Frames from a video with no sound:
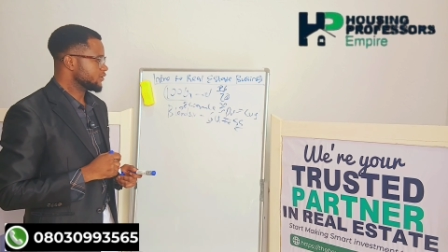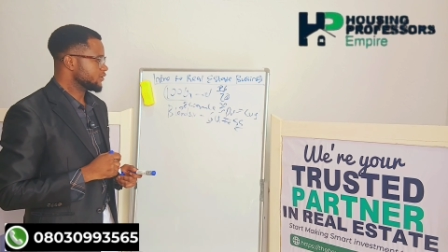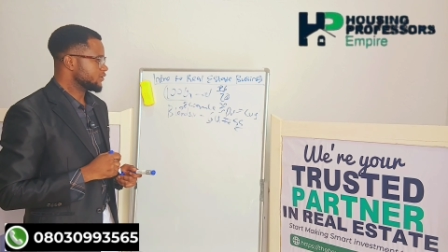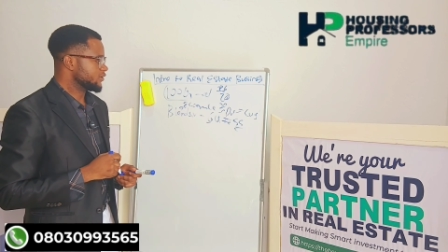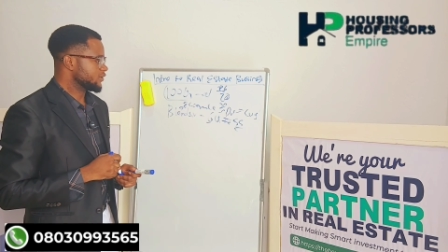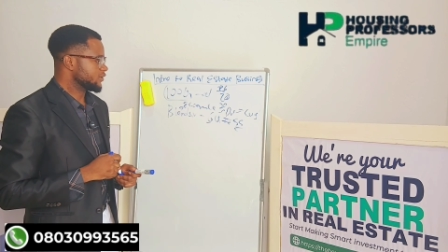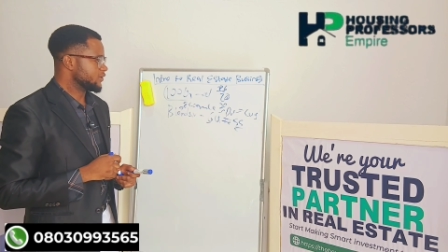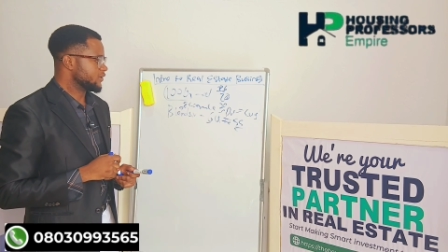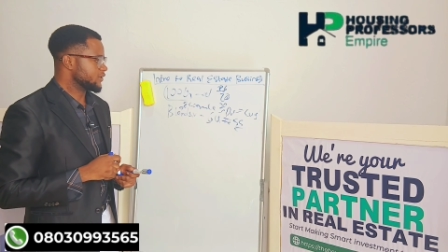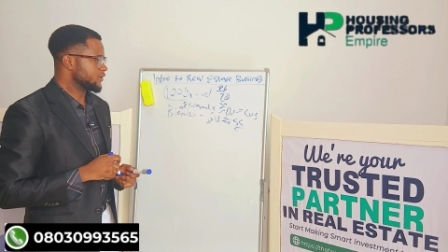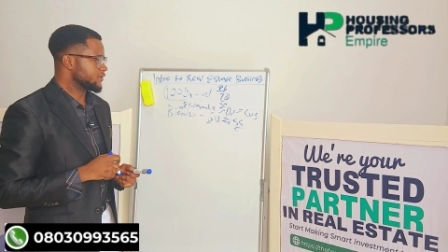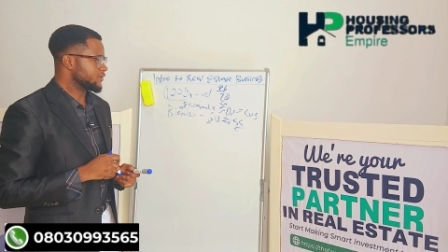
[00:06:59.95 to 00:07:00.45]

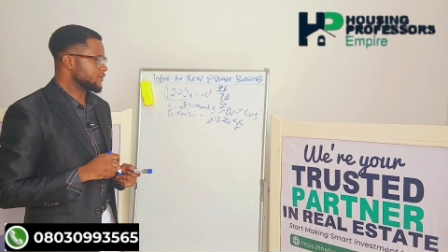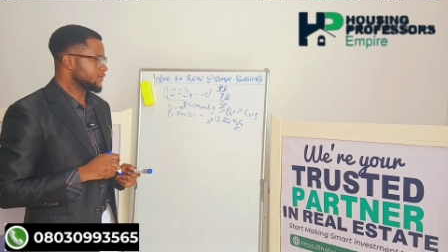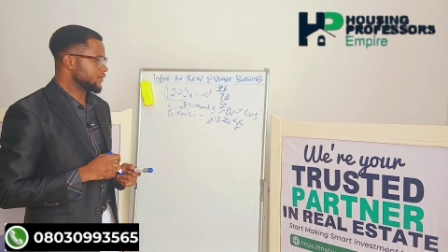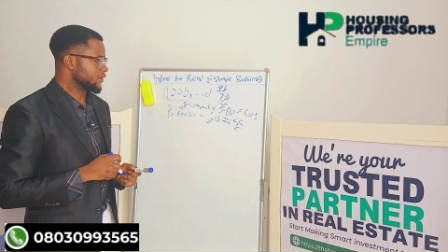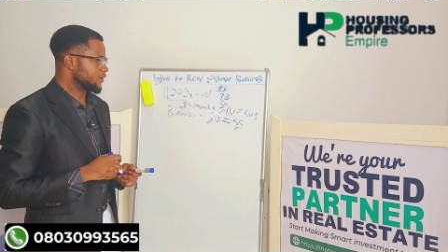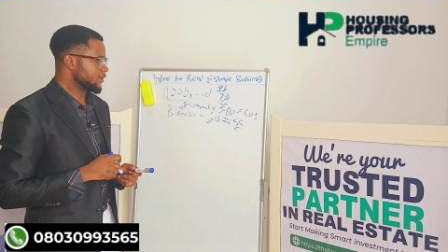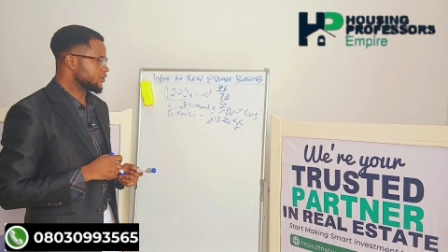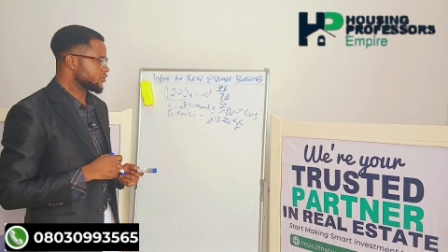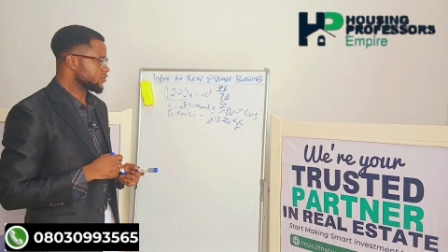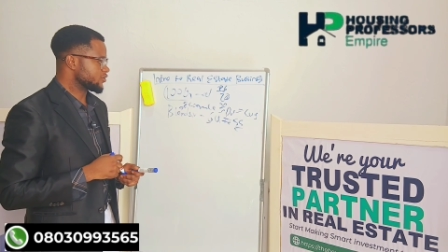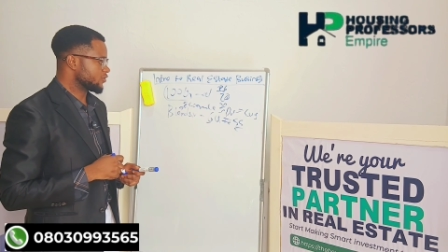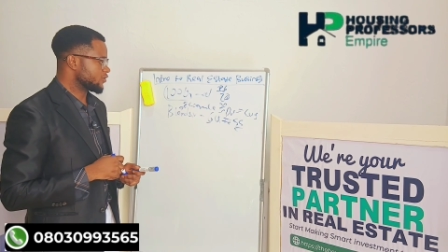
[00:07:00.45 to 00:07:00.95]

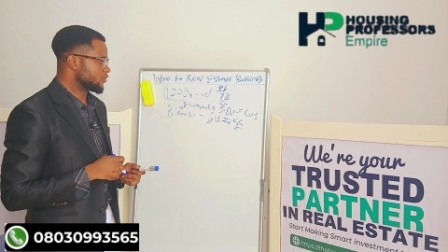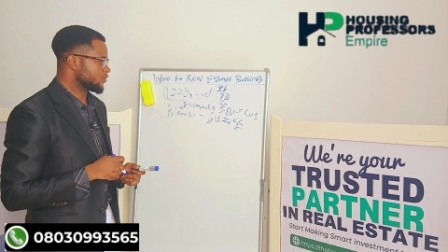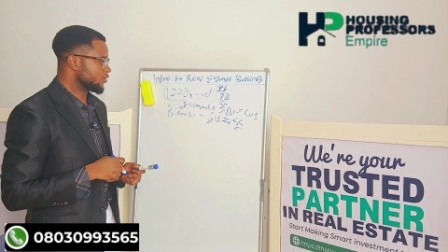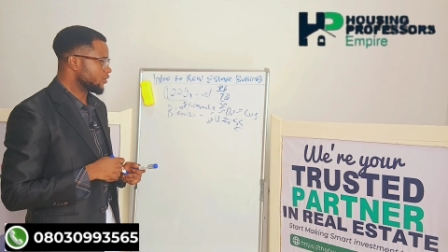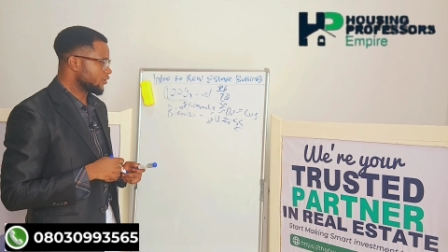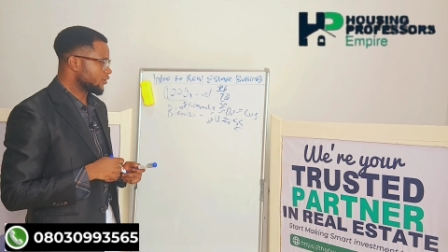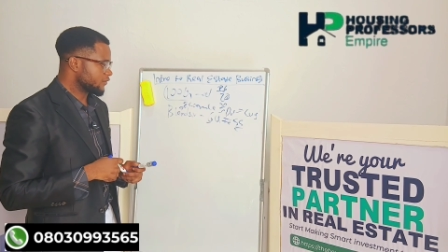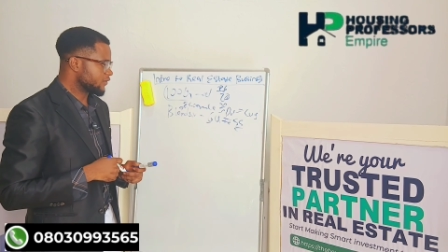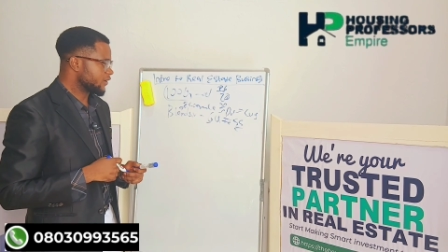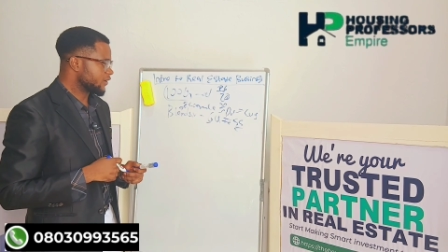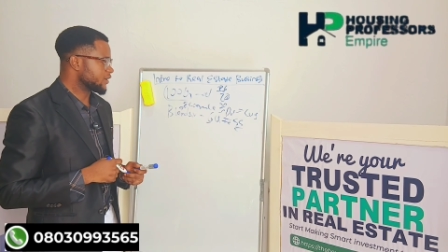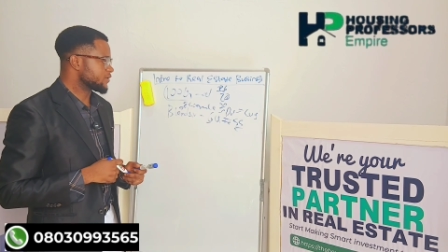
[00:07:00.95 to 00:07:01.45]
destination
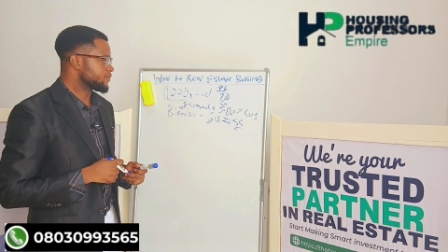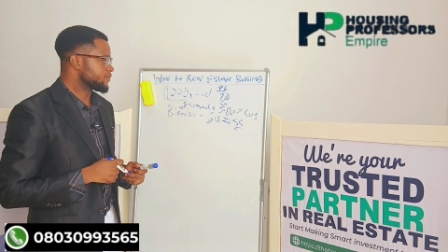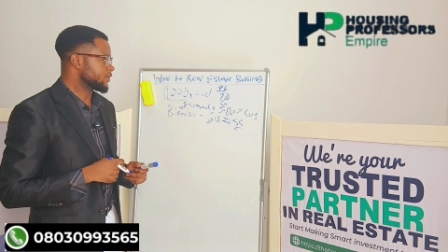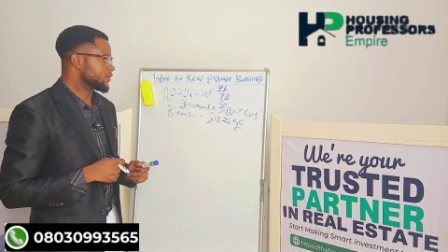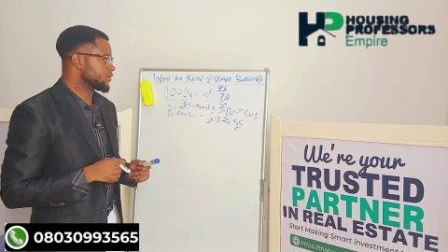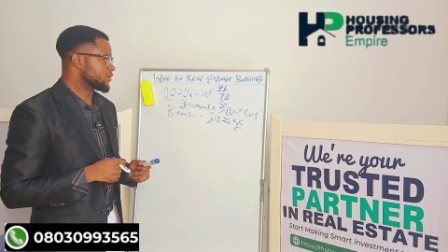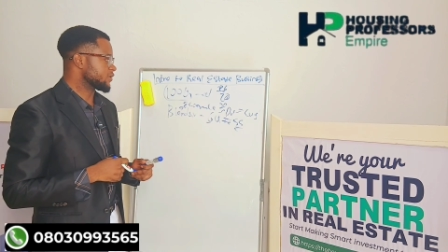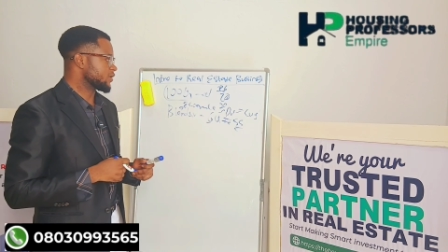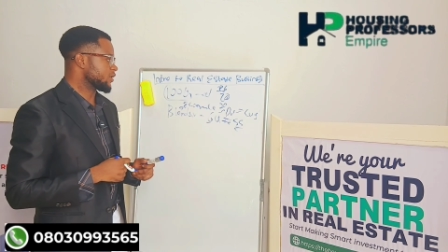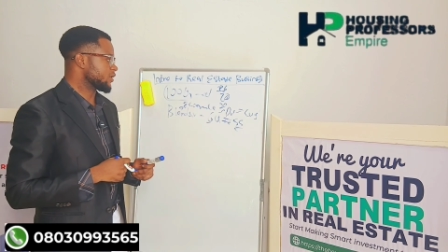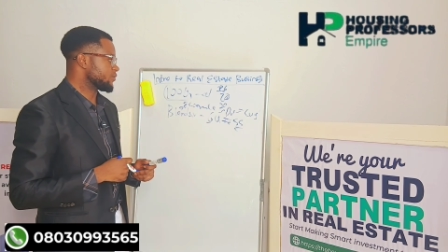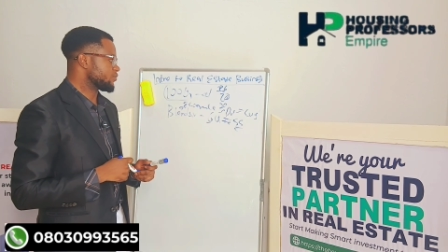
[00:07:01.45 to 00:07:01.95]
of that
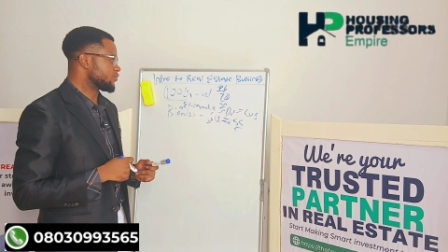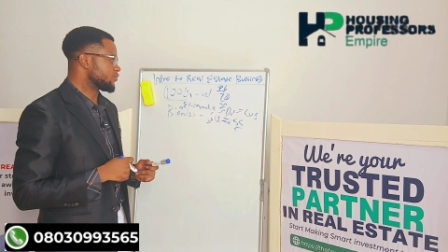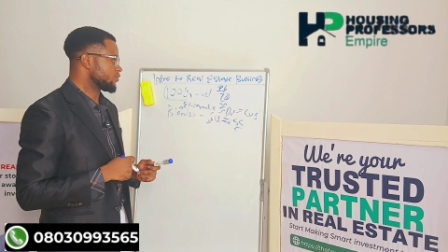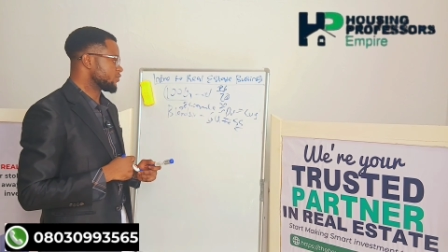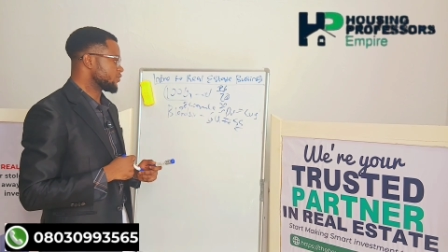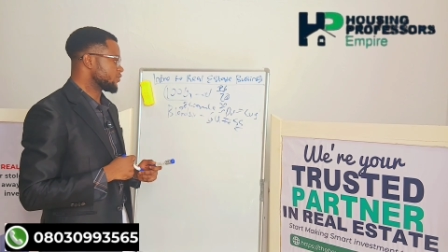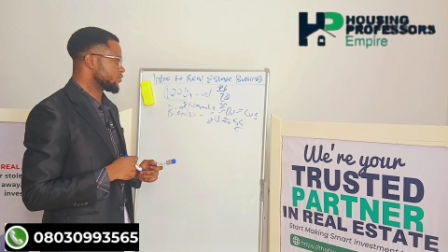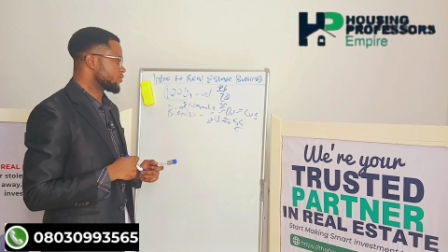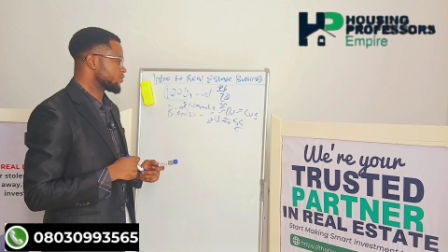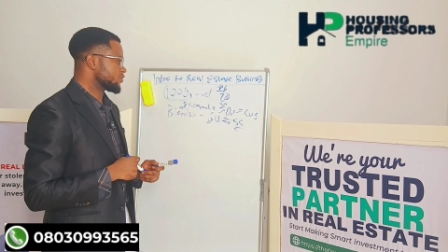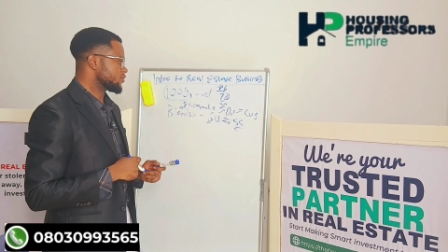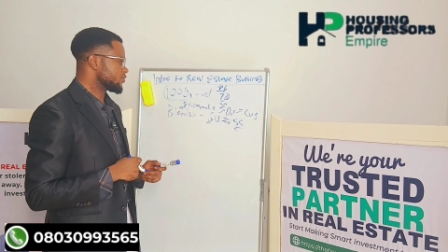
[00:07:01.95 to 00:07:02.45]
particular
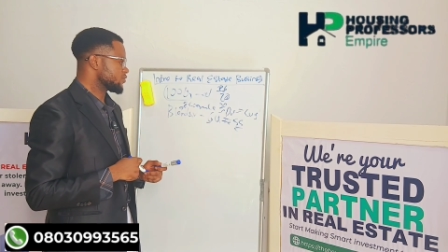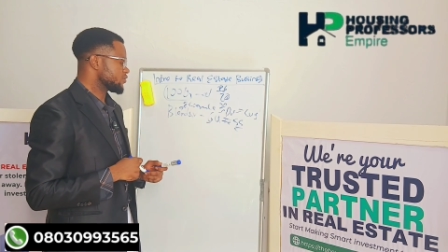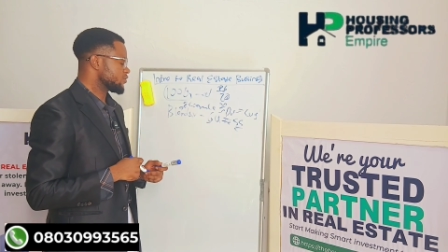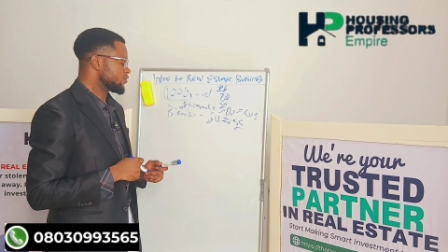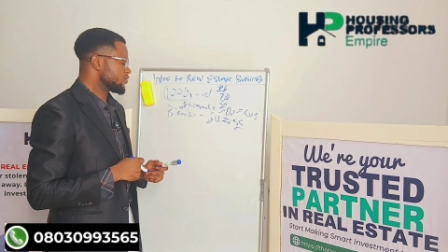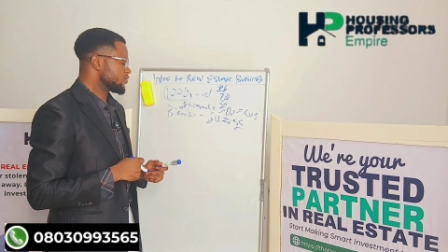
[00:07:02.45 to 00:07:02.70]
product.